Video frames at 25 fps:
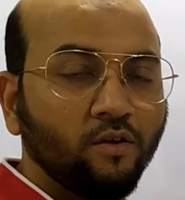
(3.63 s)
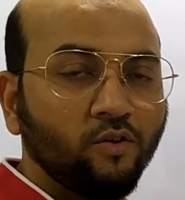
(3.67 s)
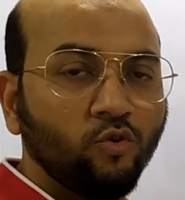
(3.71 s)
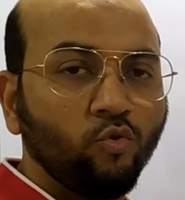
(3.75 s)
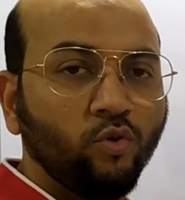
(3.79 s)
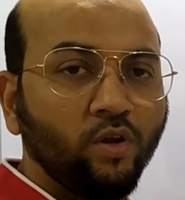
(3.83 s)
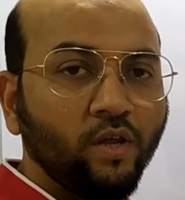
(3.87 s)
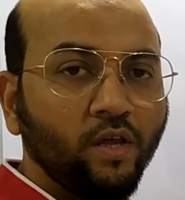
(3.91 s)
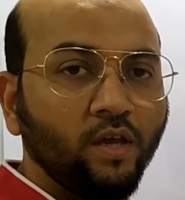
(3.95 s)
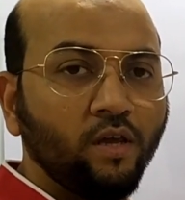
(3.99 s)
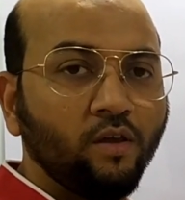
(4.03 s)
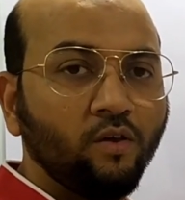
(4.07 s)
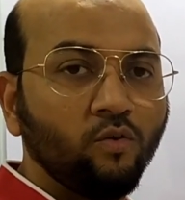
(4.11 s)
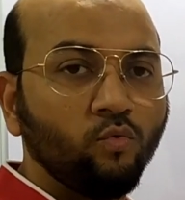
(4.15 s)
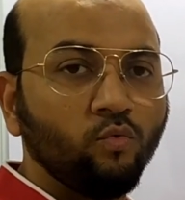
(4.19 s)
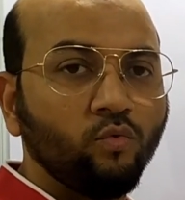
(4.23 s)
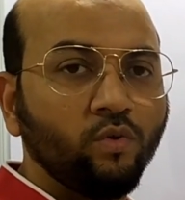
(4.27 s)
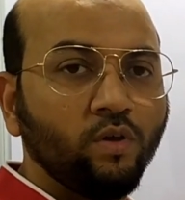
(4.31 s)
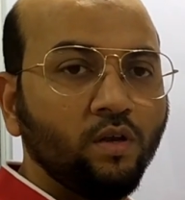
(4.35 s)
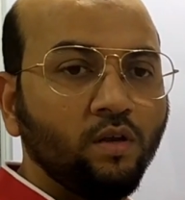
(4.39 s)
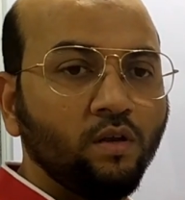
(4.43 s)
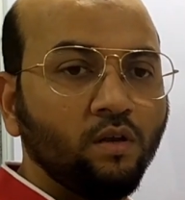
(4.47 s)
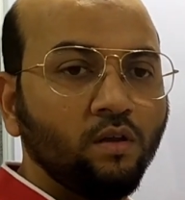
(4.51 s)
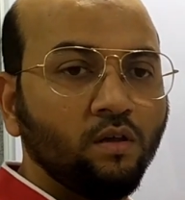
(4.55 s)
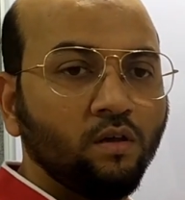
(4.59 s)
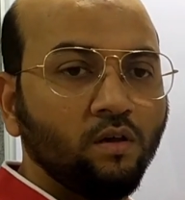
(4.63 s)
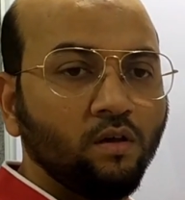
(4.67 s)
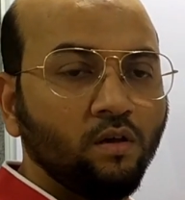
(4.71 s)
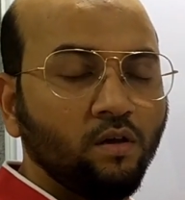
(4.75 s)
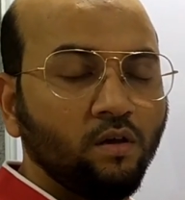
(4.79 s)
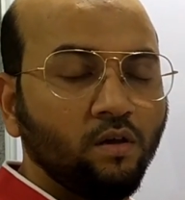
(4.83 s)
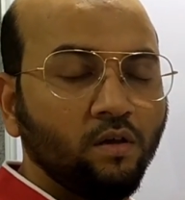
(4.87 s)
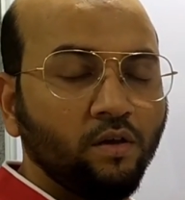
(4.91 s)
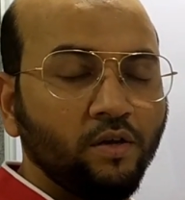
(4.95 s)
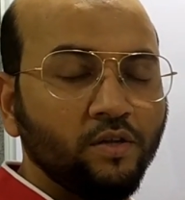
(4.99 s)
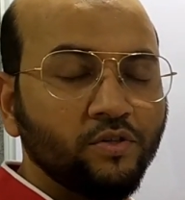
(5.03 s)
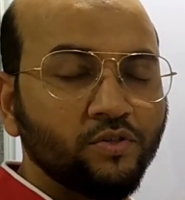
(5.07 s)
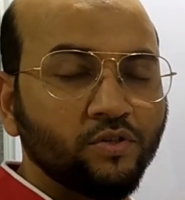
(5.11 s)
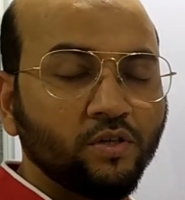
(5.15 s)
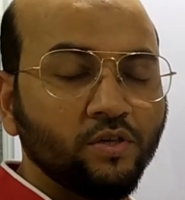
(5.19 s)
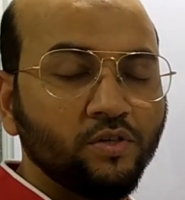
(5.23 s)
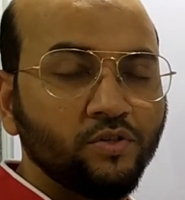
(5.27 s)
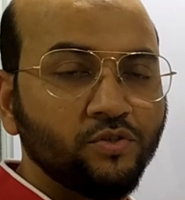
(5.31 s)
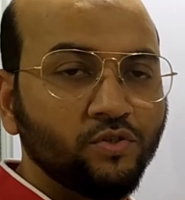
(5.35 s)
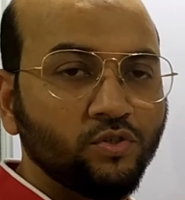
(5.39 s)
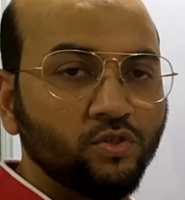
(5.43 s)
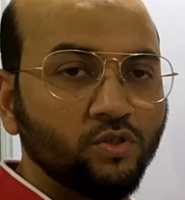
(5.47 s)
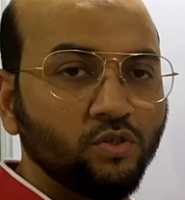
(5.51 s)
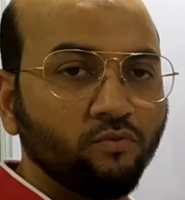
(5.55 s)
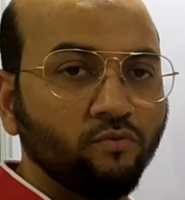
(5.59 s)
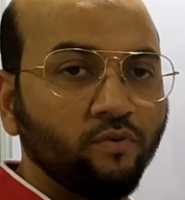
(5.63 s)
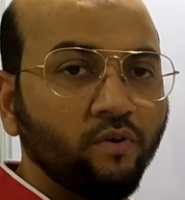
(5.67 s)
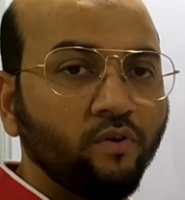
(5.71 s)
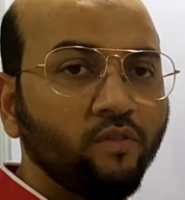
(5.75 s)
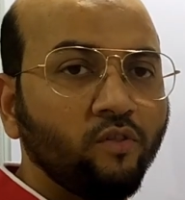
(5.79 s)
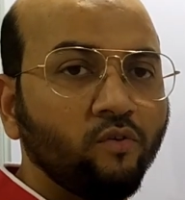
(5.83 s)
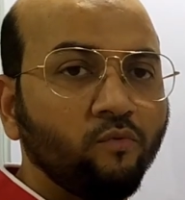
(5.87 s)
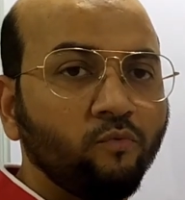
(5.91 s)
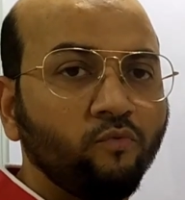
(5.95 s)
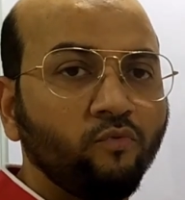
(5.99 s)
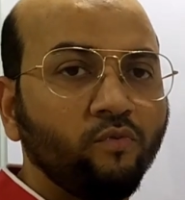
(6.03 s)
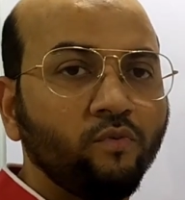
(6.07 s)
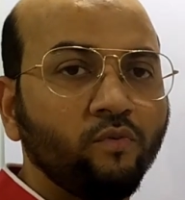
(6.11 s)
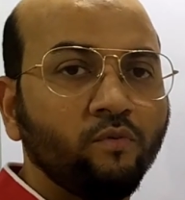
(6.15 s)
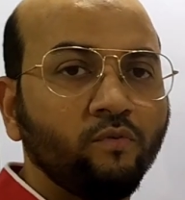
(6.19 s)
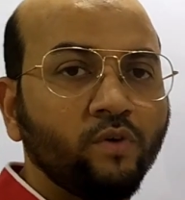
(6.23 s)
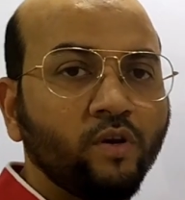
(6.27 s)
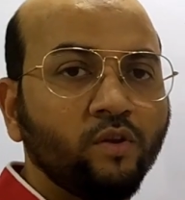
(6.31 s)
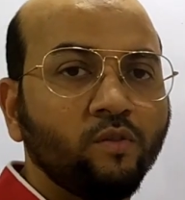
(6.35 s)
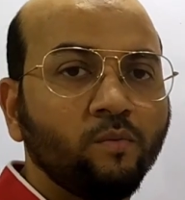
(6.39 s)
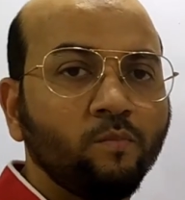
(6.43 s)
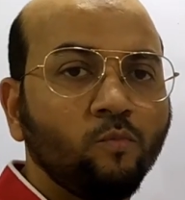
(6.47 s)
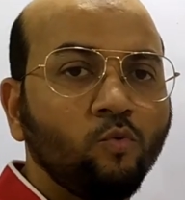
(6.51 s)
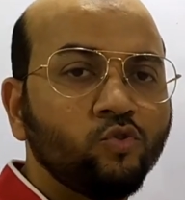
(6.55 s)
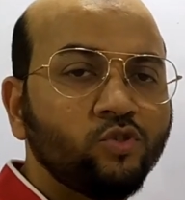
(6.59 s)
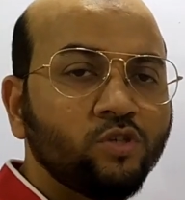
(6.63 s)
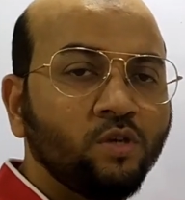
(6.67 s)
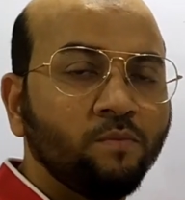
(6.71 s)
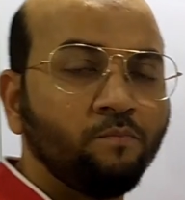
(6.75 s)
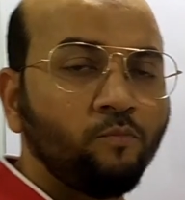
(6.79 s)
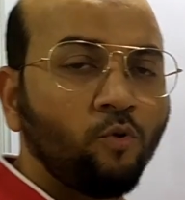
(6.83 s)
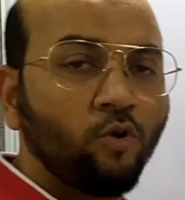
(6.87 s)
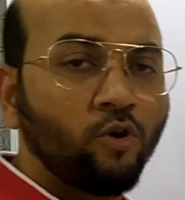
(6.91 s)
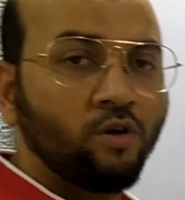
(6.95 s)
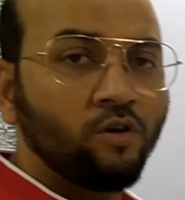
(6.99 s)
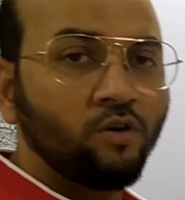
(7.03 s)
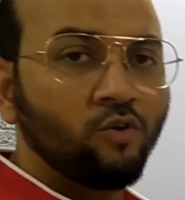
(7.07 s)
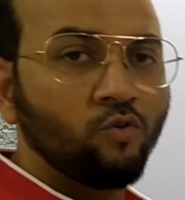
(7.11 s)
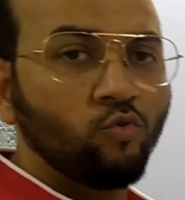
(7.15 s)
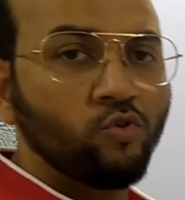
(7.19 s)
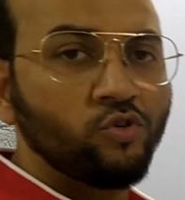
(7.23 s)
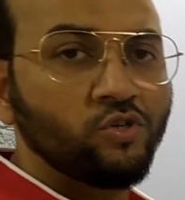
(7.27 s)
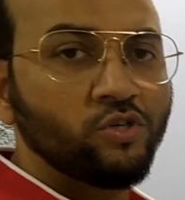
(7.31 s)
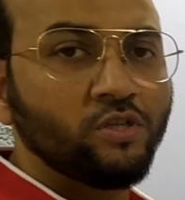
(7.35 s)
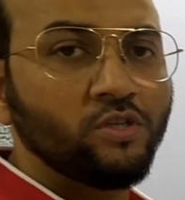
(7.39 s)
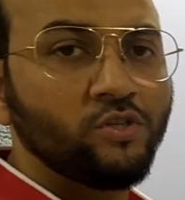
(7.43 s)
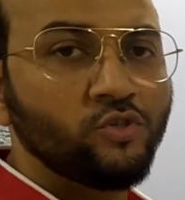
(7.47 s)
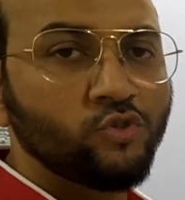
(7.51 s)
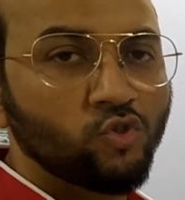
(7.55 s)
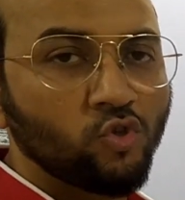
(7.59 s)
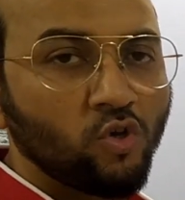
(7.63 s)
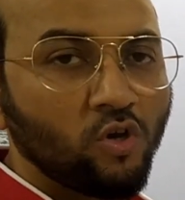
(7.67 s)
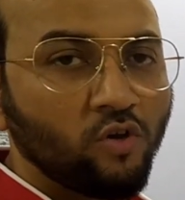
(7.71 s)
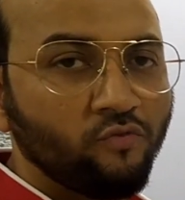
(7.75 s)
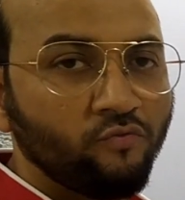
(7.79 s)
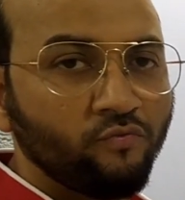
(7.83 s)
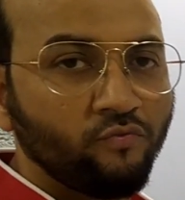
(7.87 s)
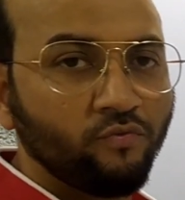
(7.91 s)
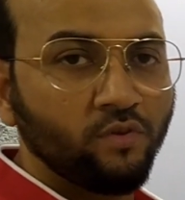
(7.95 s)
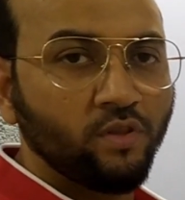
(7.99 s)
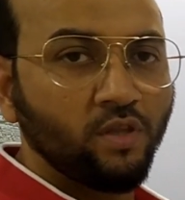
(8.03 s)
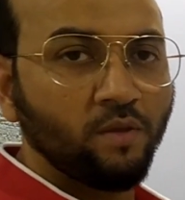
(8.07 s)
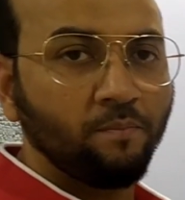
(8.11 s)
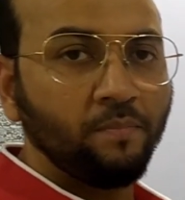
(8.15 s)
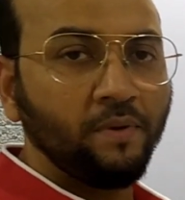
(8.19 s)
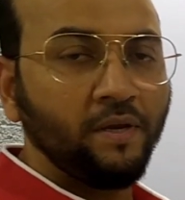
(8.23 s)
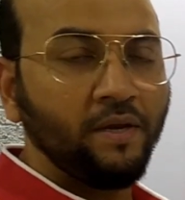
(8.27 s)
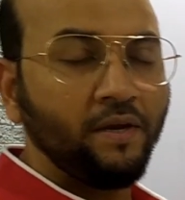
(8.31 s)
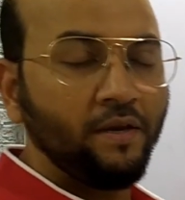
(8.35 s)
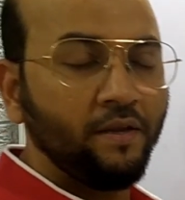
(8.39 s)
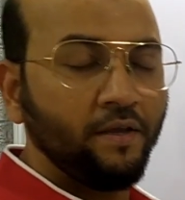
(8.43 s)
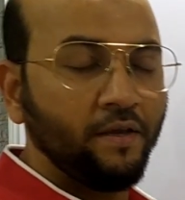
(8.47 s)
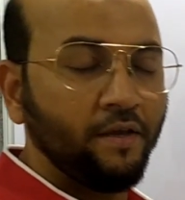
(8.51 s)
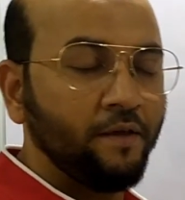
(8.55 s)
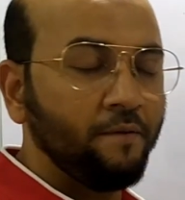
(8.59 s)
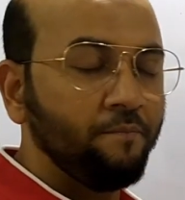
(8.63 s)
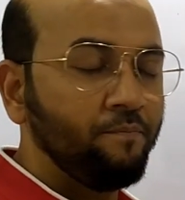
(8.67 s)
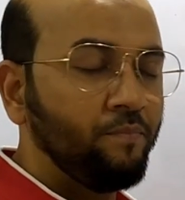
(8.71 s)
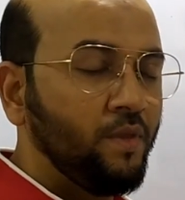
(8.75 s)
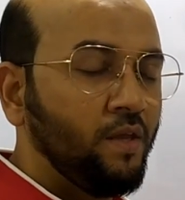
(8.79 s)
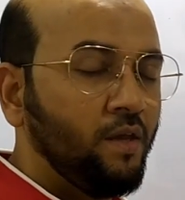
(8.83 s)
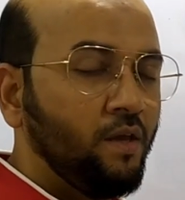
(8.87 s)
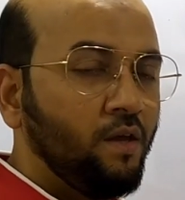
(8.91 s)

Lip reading: Today we'll discuss one of the most important questions of the PDA,